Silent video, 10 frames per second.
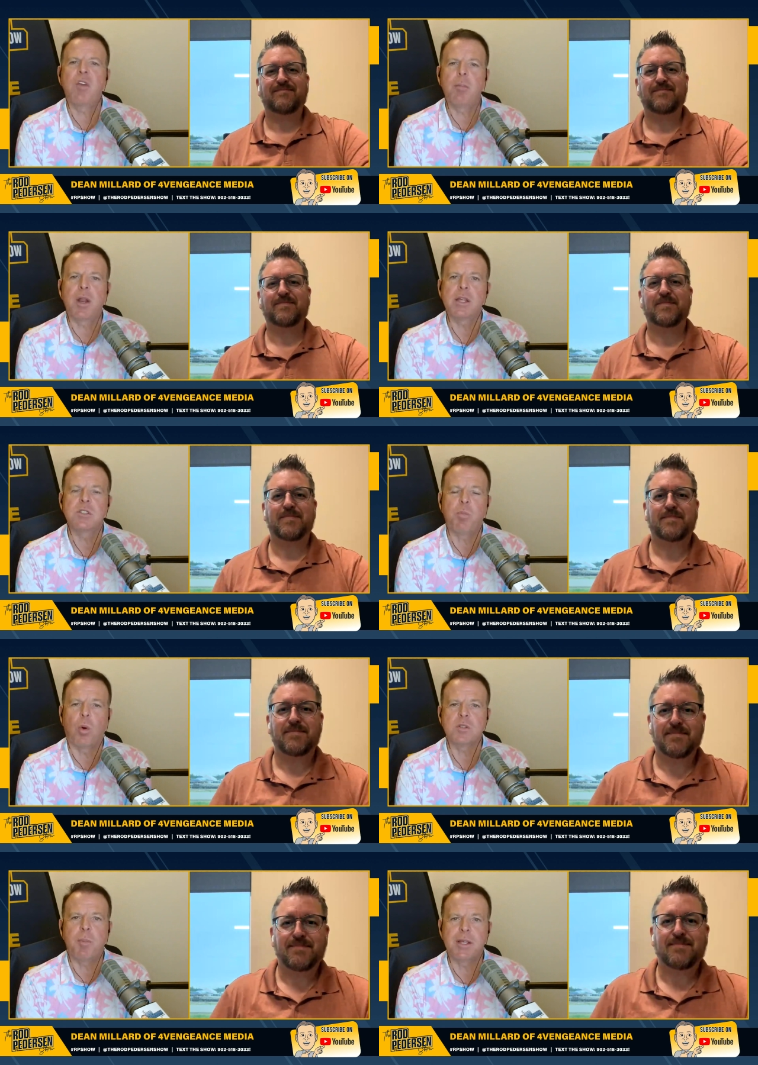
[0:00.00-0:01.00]
Speaker 1: own everybody
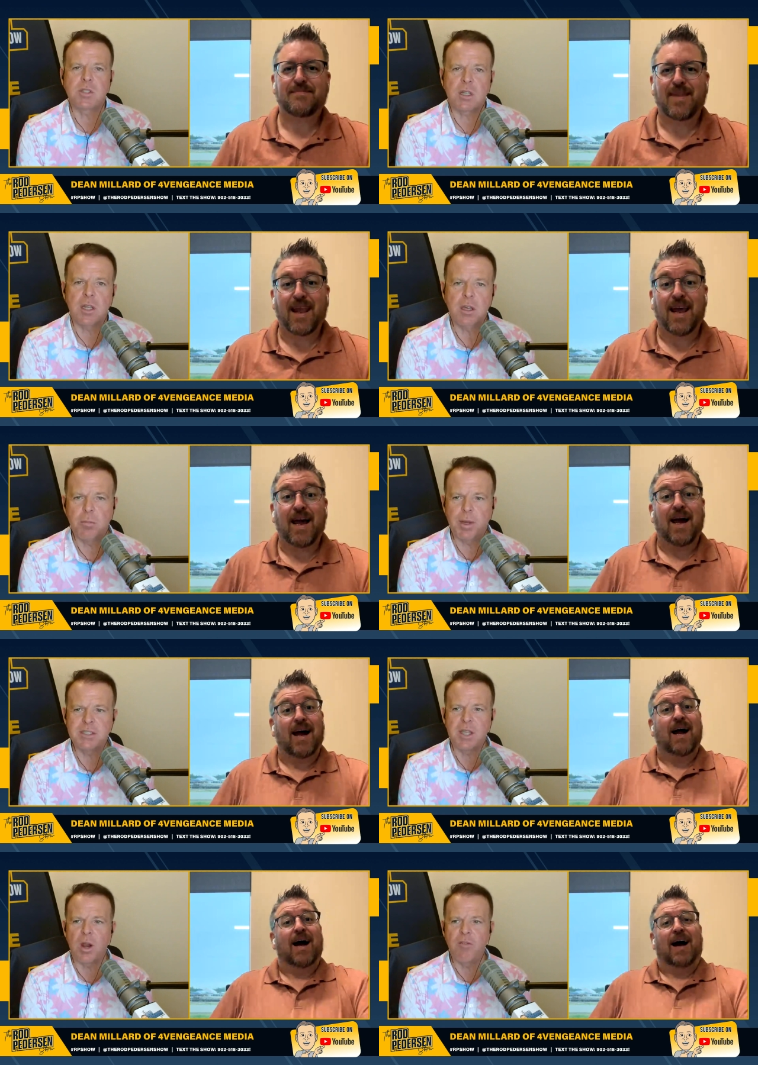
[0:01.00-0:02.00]
in sports,
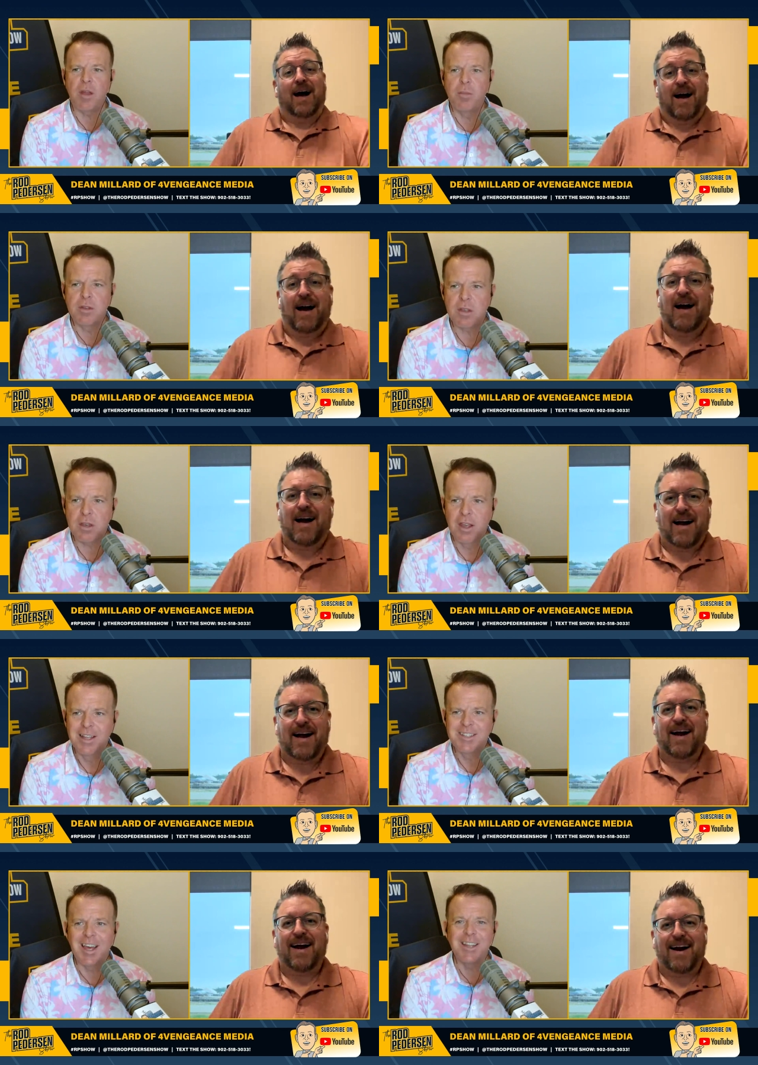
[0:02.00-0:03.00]
basically, based out of
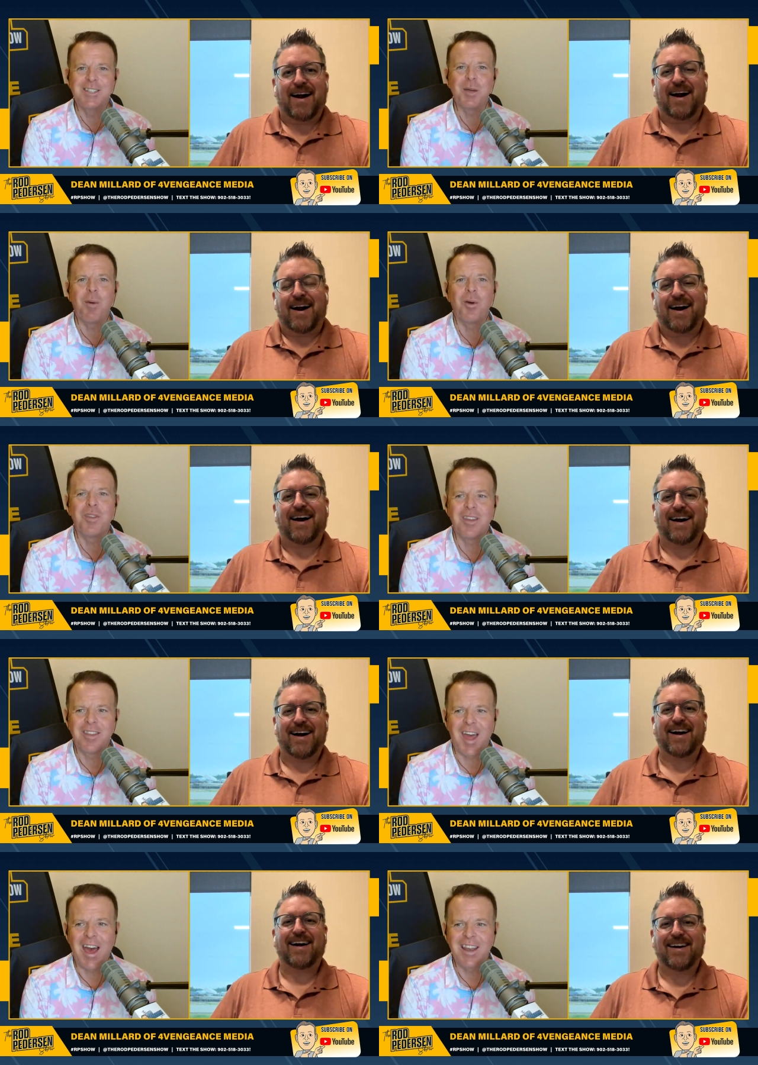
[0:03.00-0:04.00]
Edmonton. Tell us
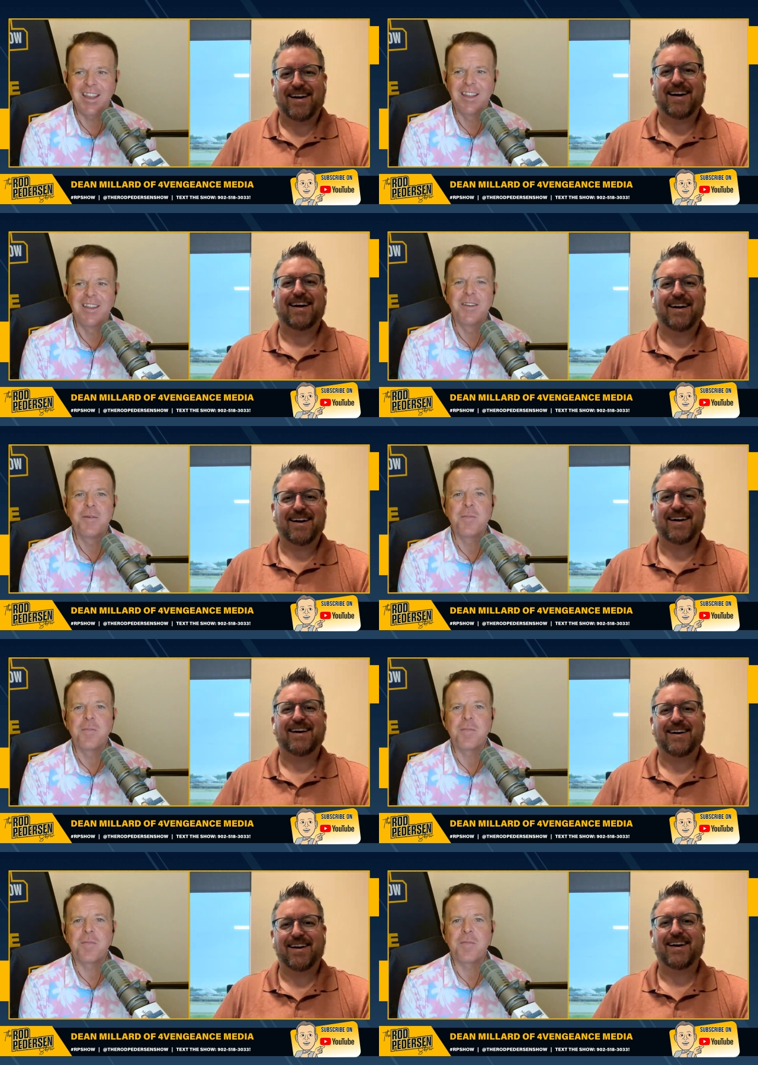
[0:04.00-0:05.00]
about that.
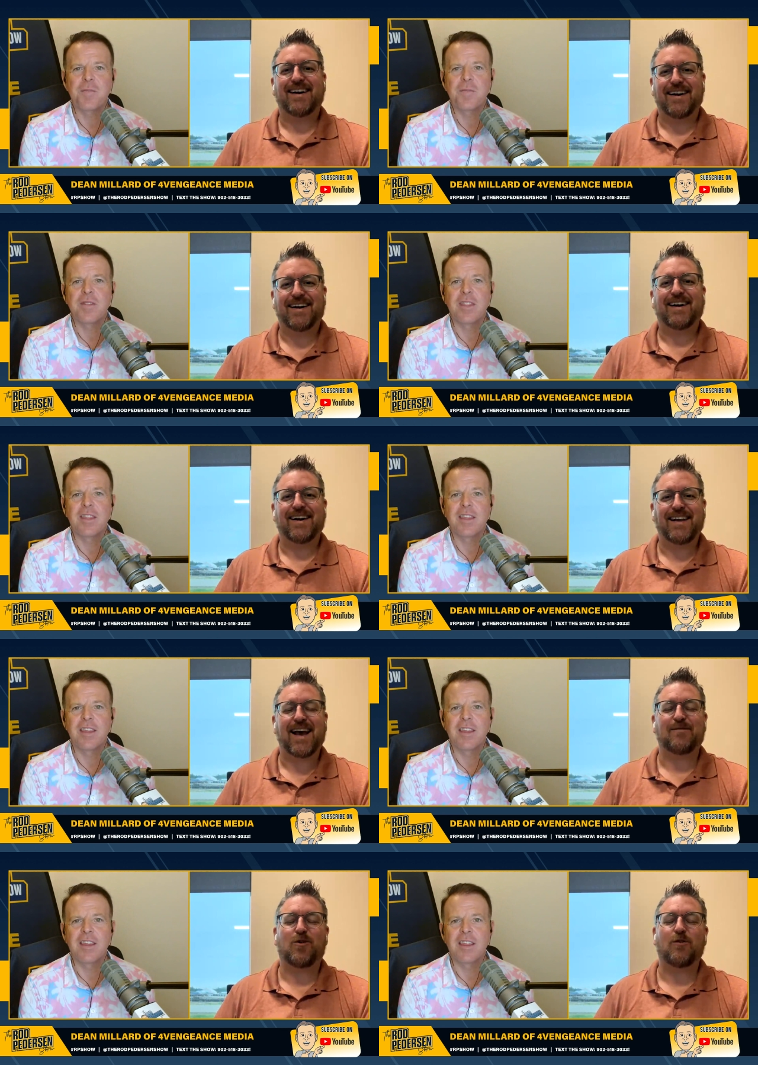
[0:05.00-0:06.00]

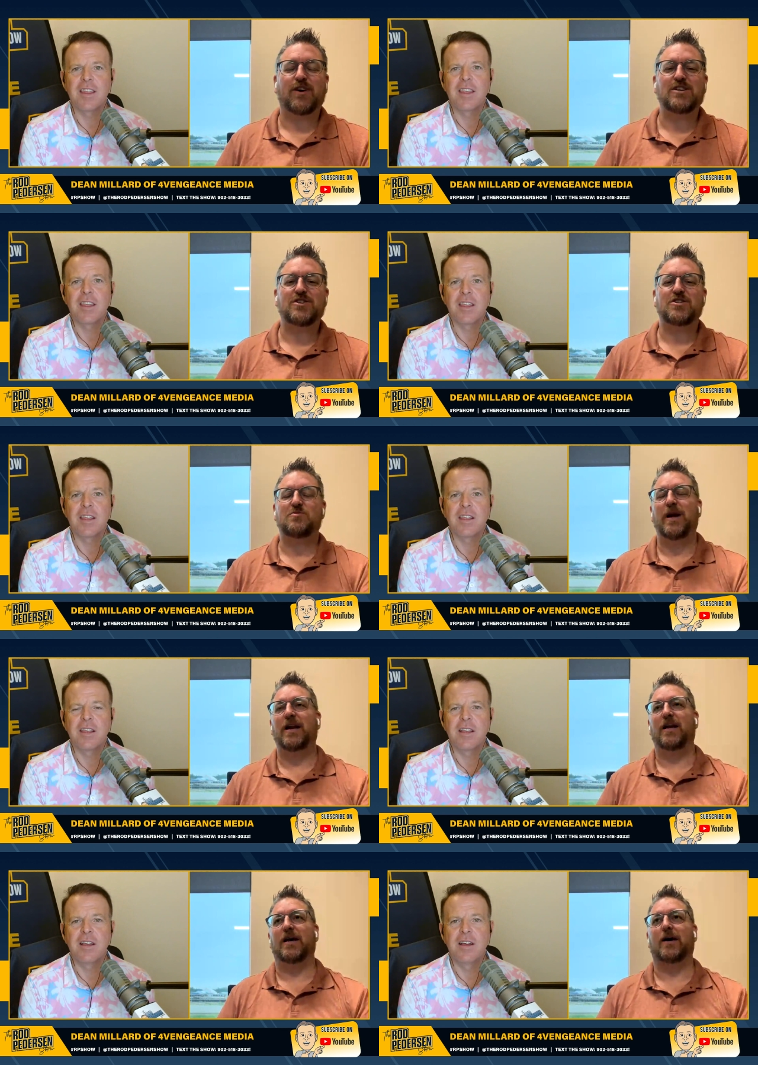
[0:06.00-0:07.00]
Speaker 2: Yeah, Four Vengeance
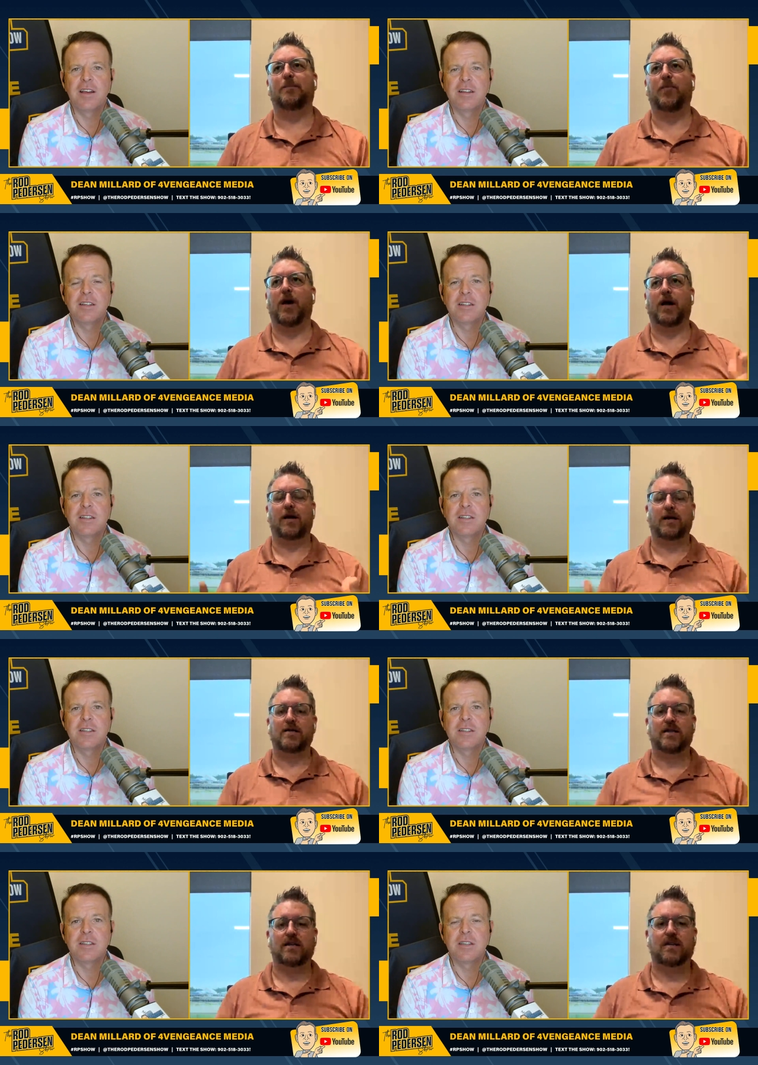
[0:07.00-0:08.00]
Media,
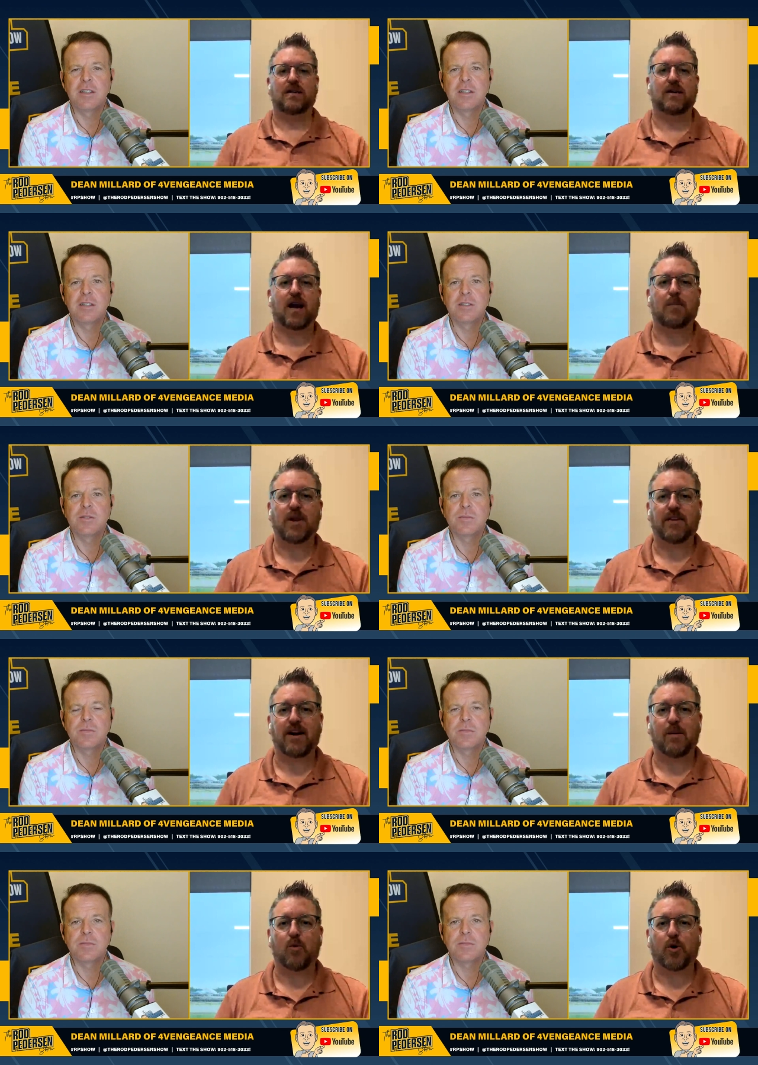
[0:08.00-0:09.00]
the company
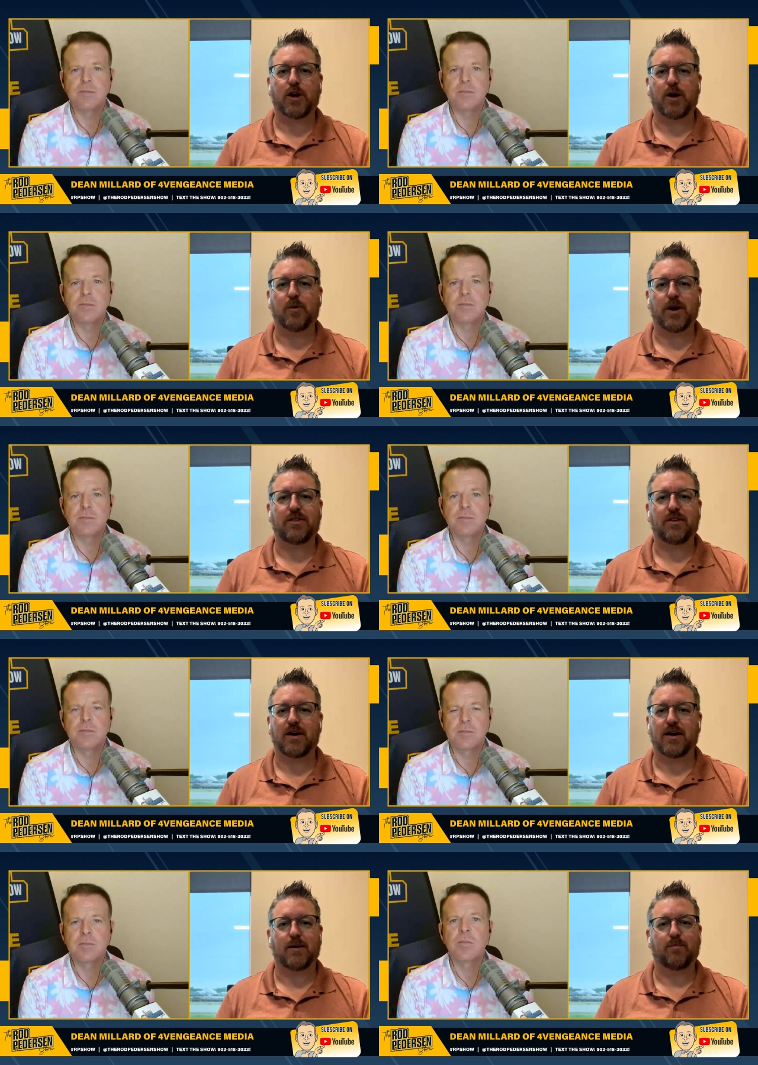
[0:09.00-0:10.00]
that I'm working with,
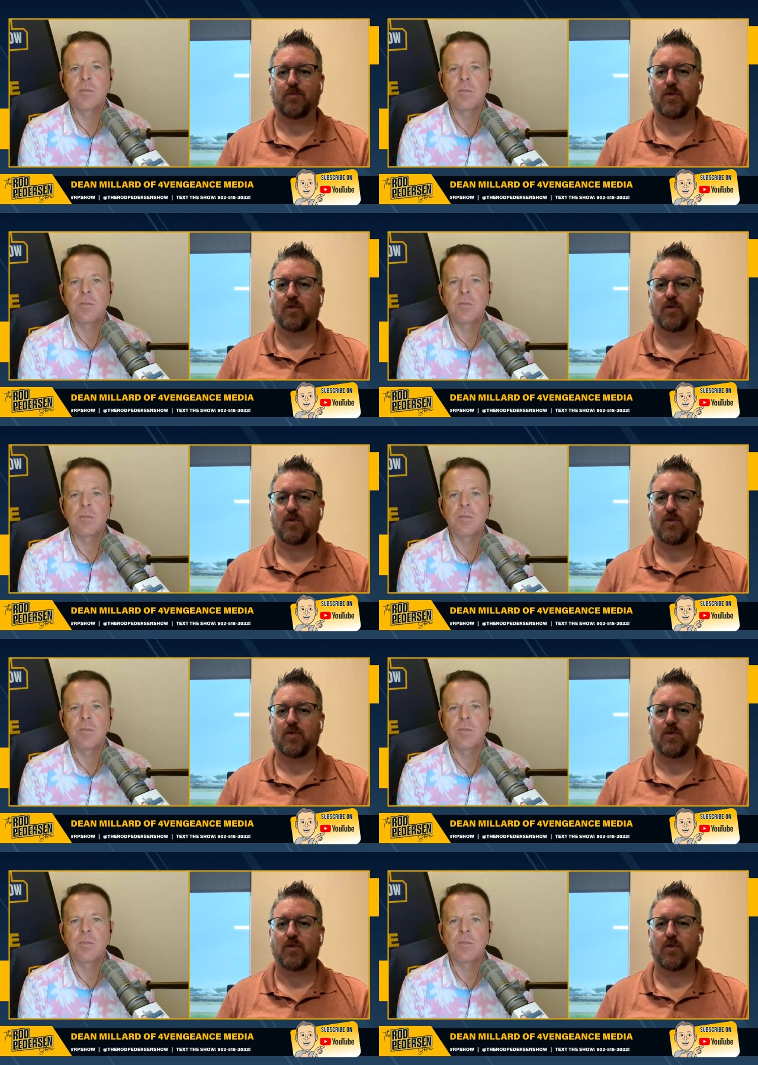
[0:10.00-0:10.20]
a